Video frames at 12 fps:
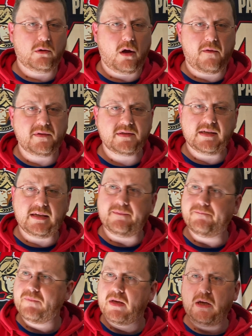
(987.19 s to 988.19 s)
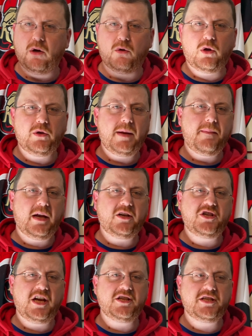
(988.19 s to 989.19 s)
Obviously, you know, could they make a
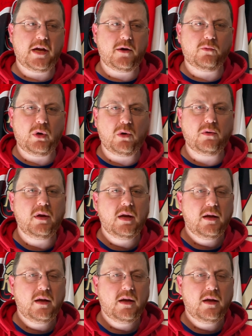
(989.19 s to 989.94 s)
change down the road?